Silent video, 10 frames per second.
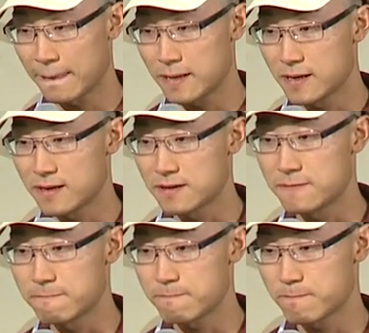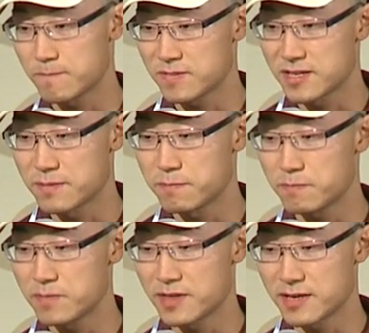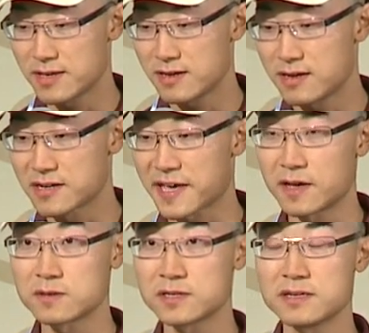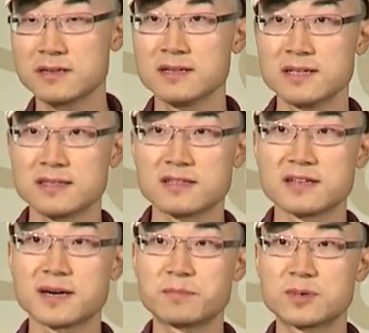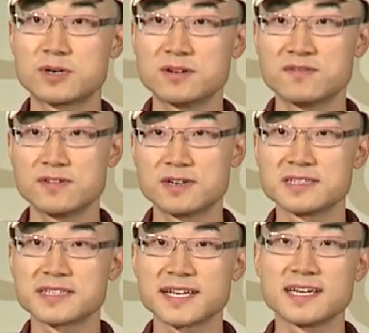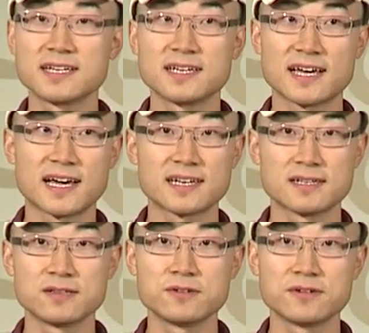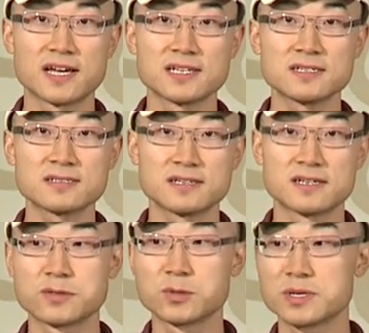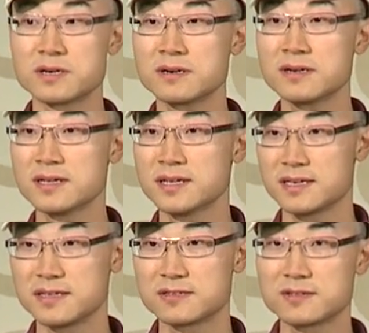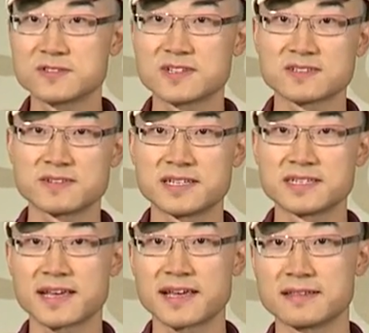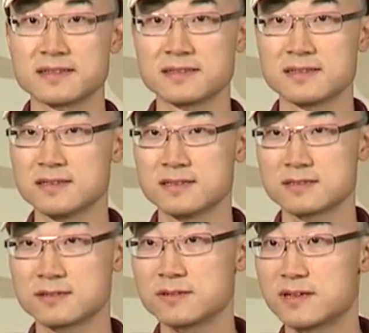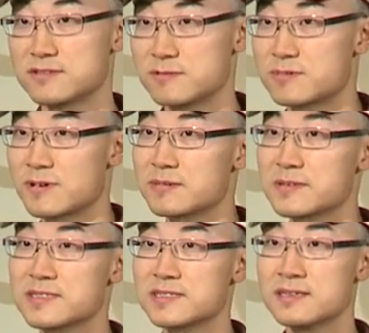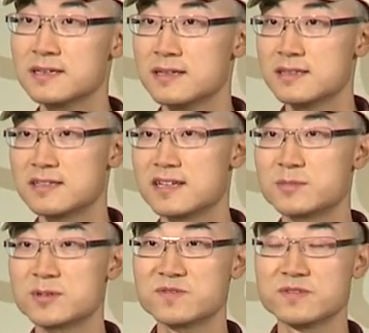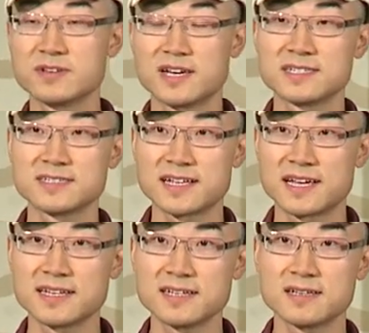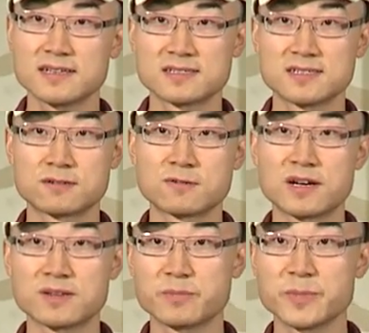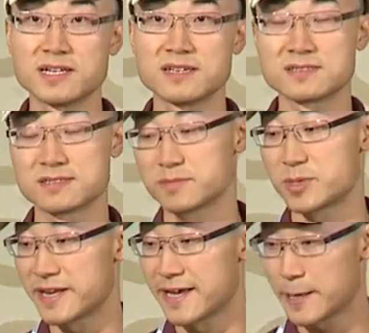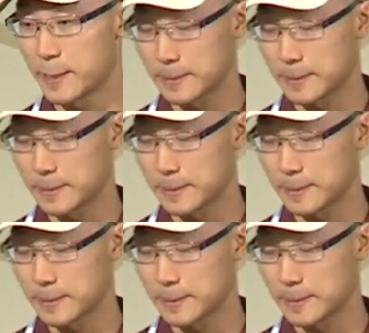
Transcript: uh, they they counted the number of daily added new edges at Twitter in 2010. So as you probably see, the number of new edges added is around millions per day.